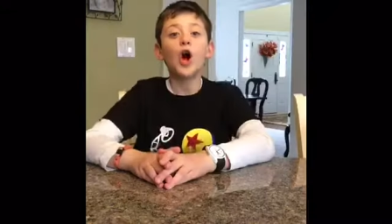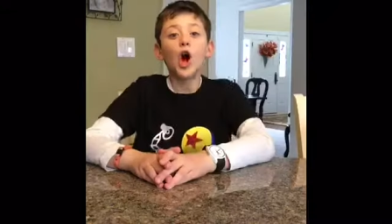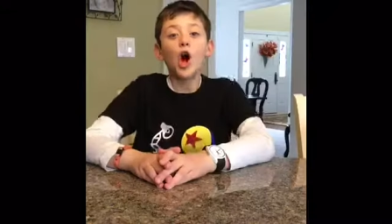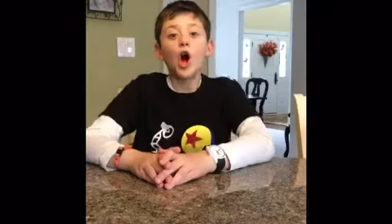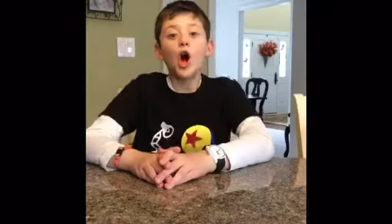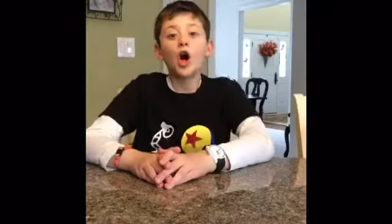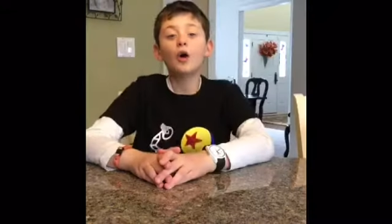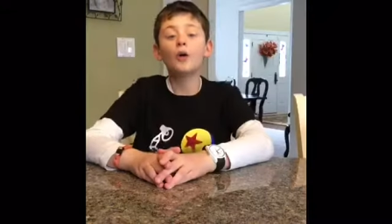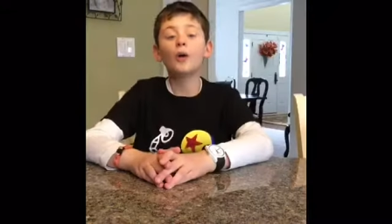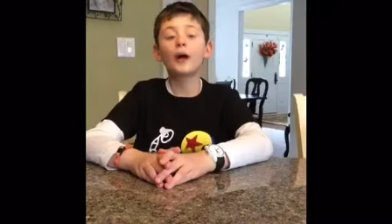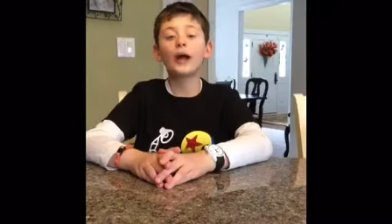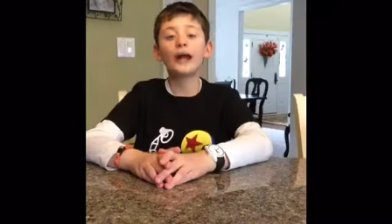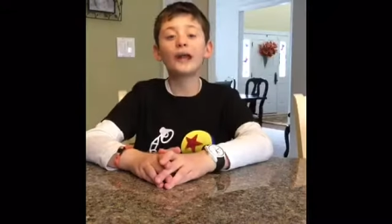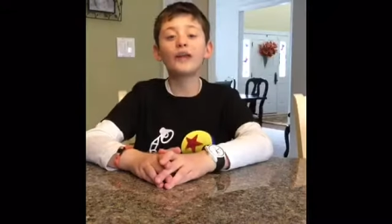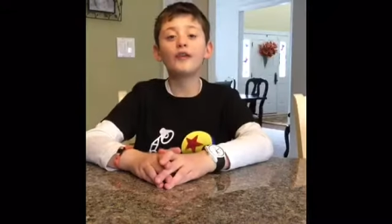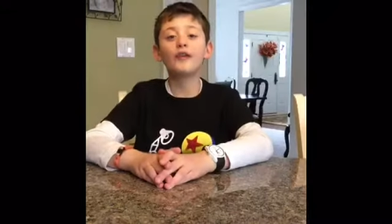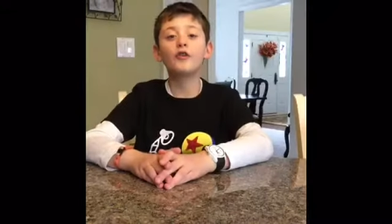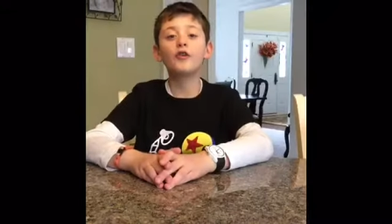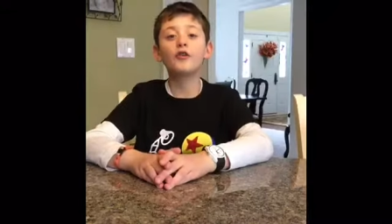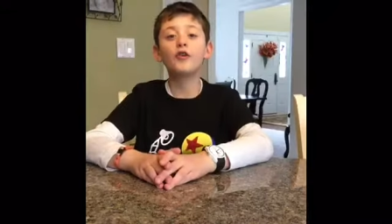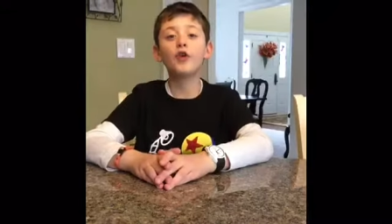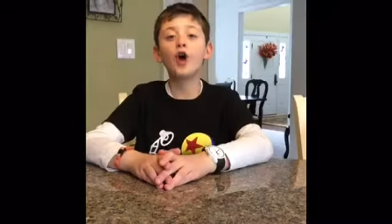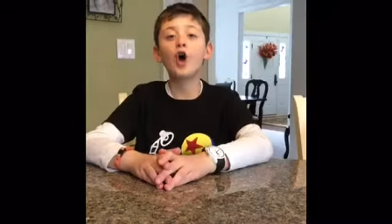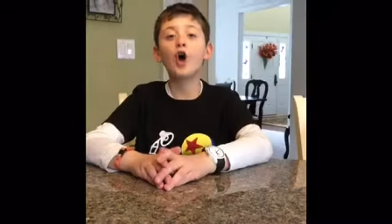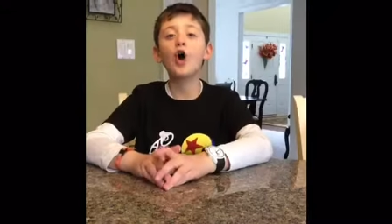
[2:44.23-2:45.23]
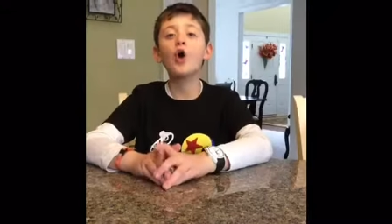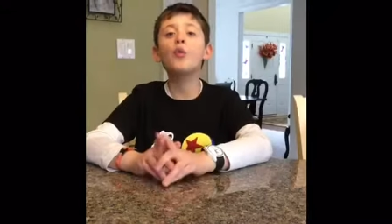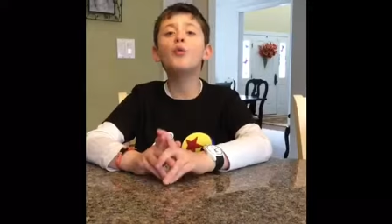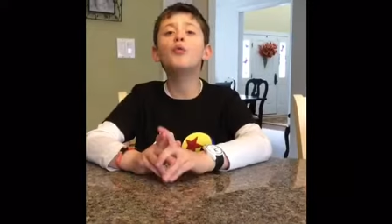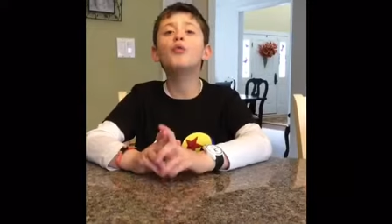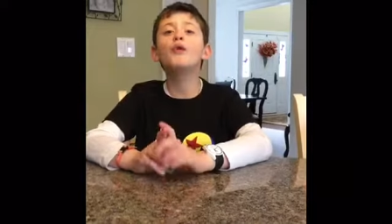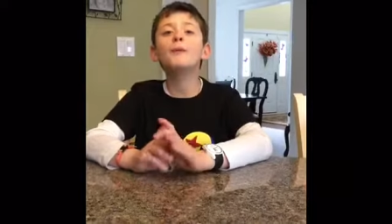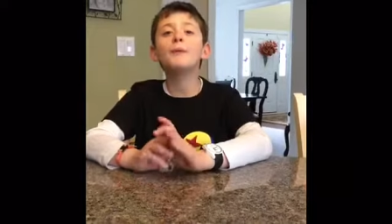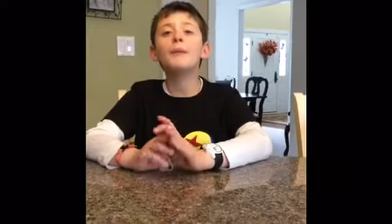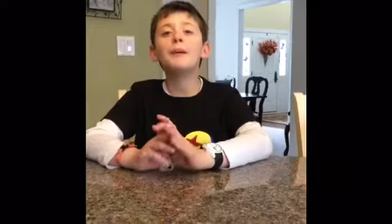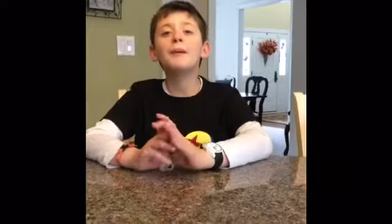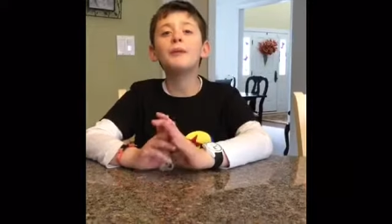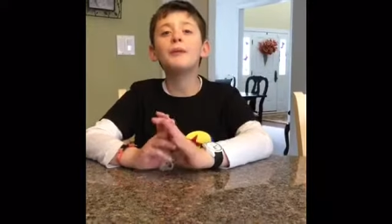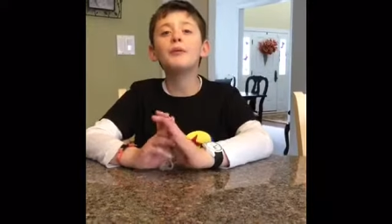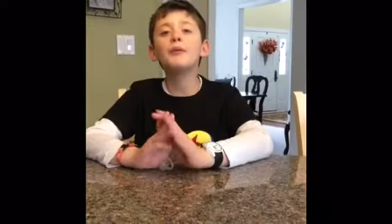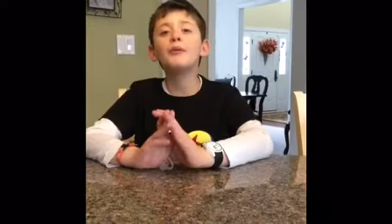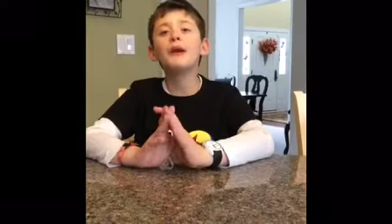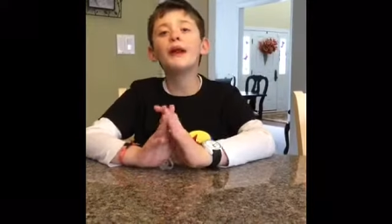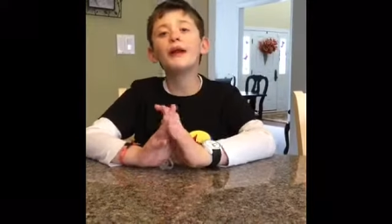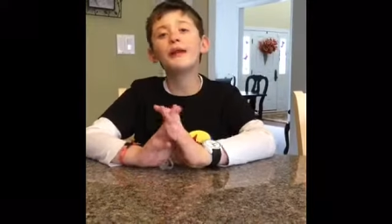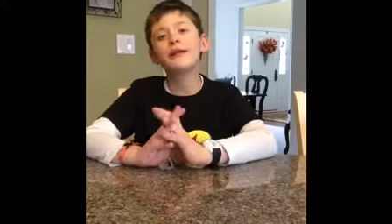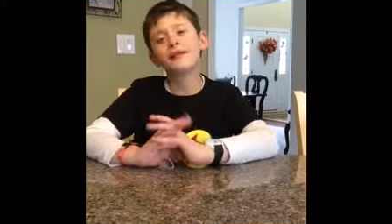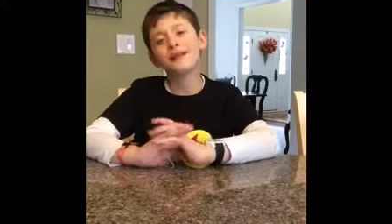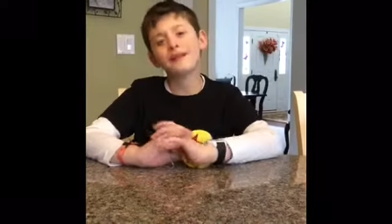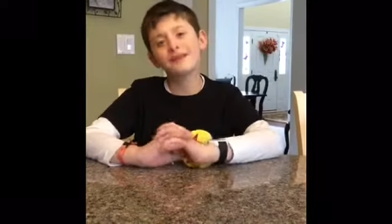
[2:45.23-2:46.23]
Okay, so remember when
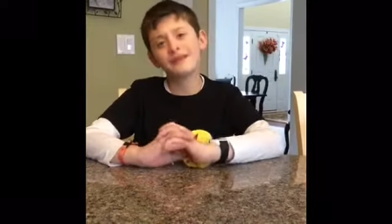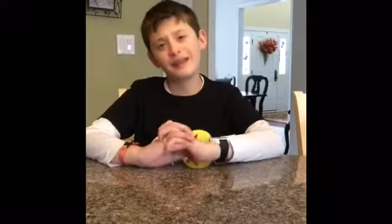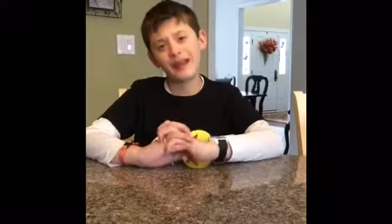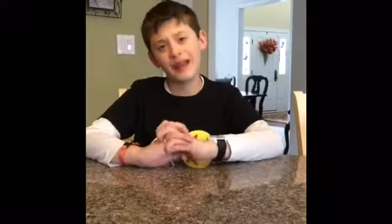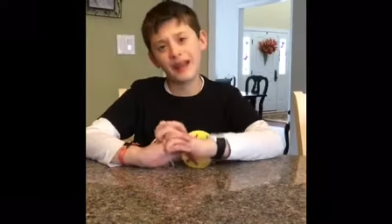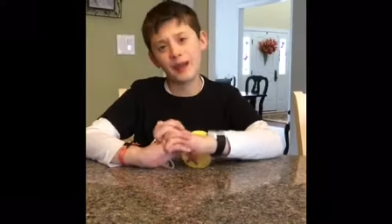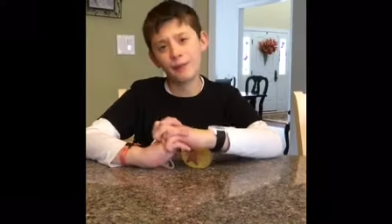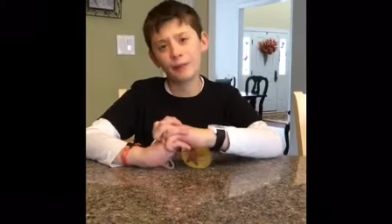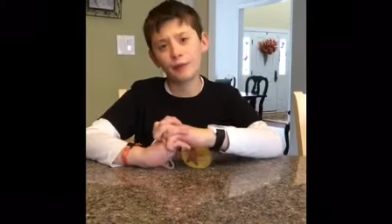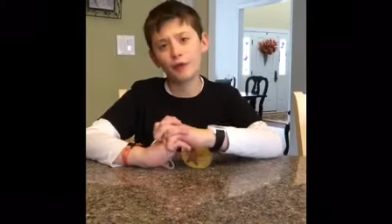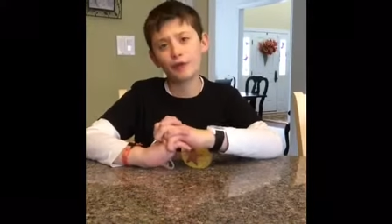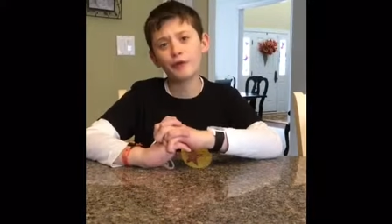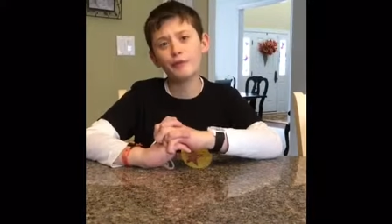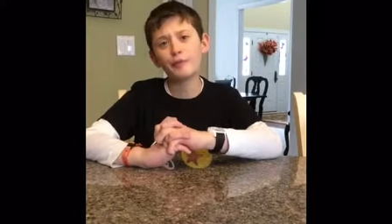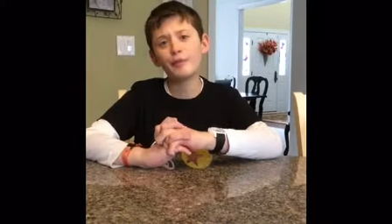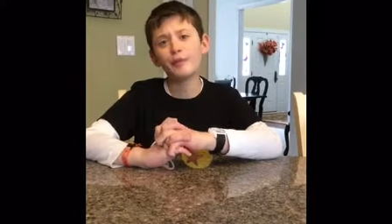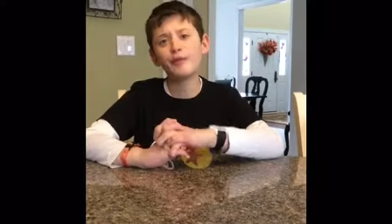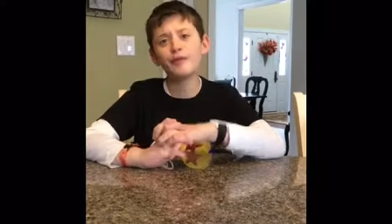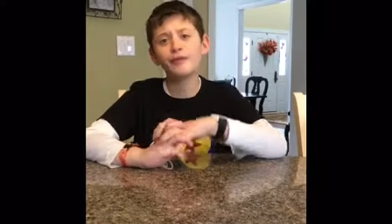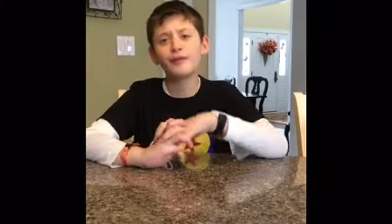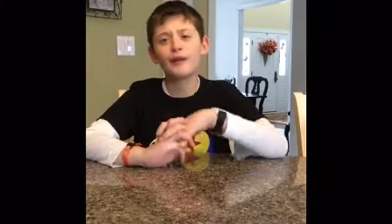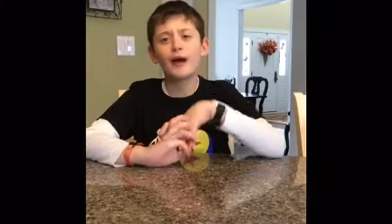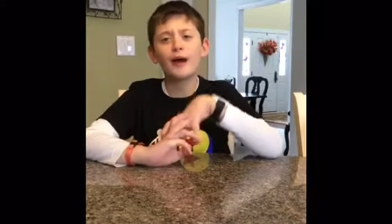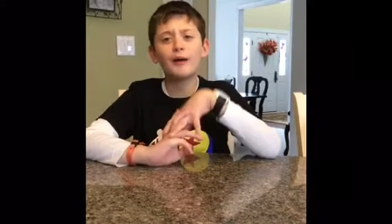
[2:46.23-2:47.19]
I said tablespoons?